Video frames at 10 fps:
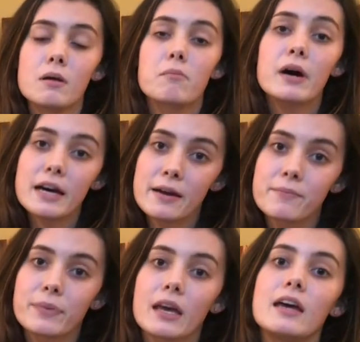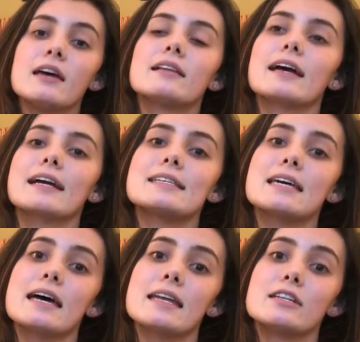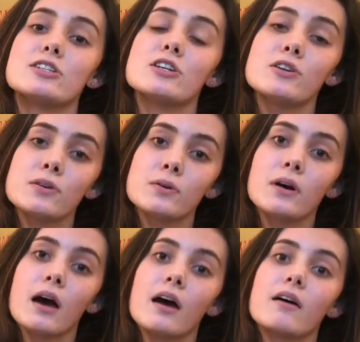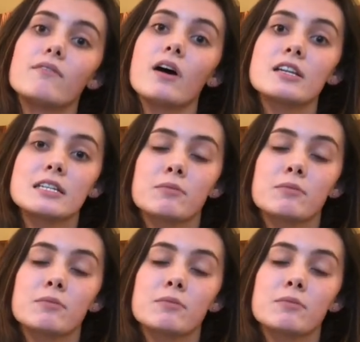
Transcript: But like I said, volunteer